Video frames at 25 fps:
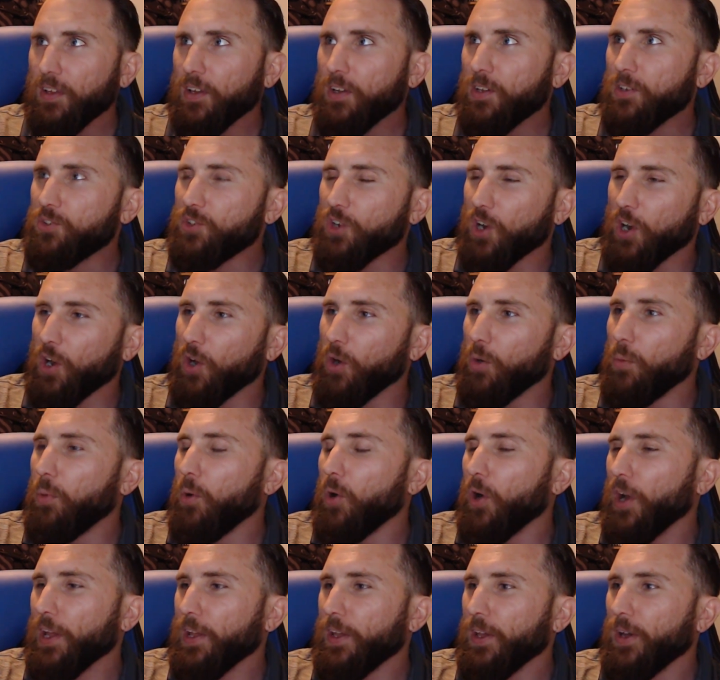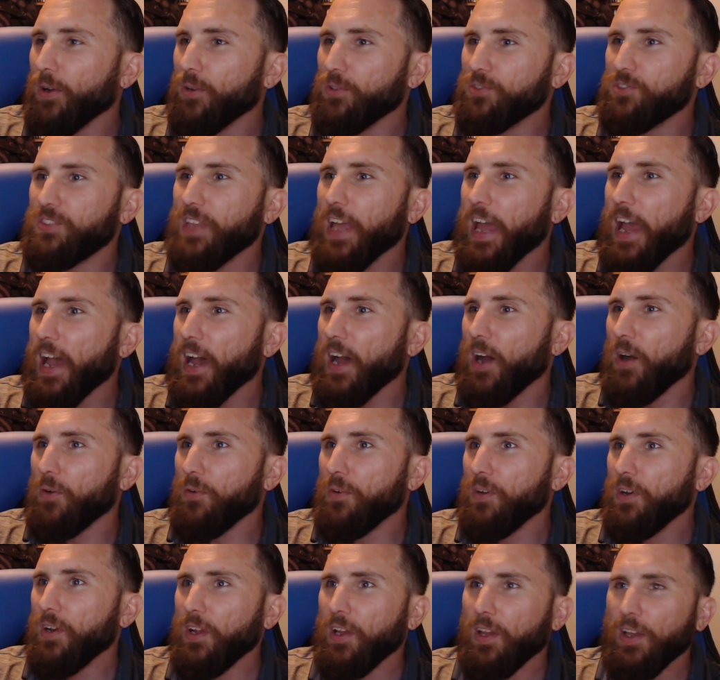Jungle Boy goes
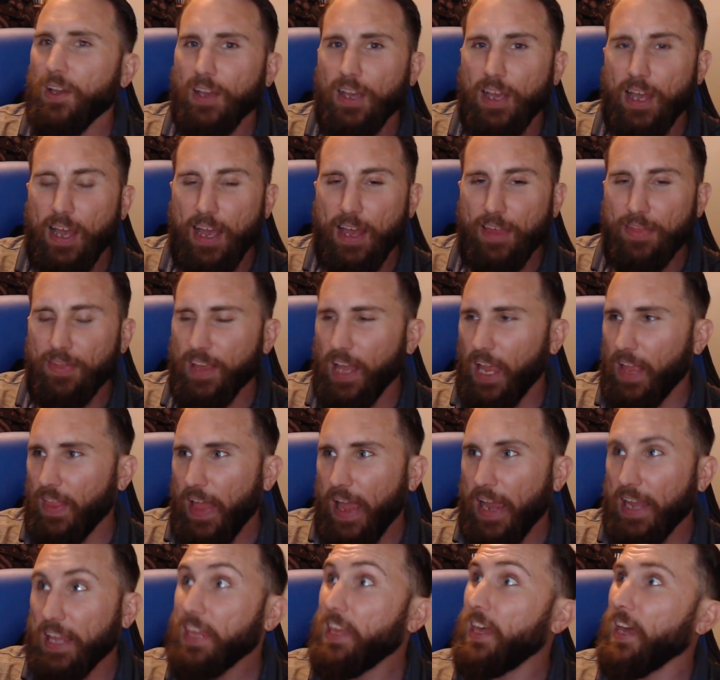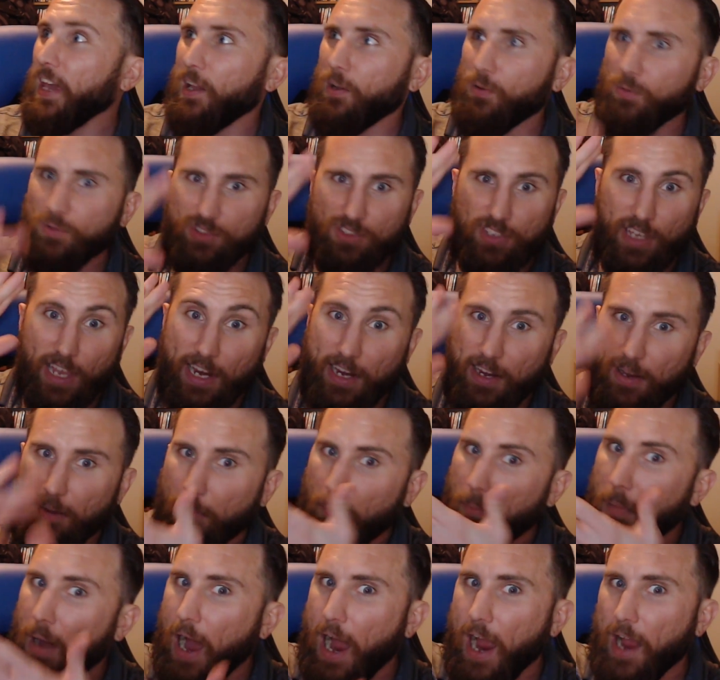down and that that kick was like a
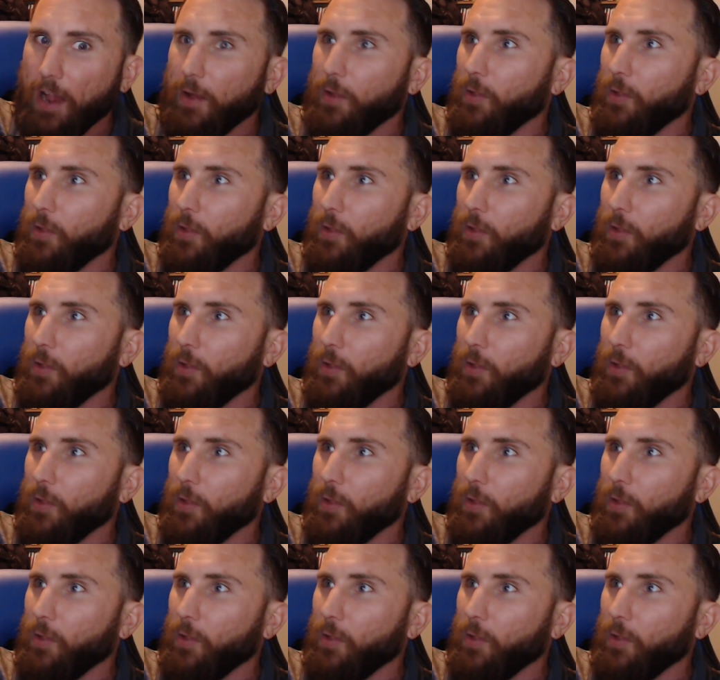mile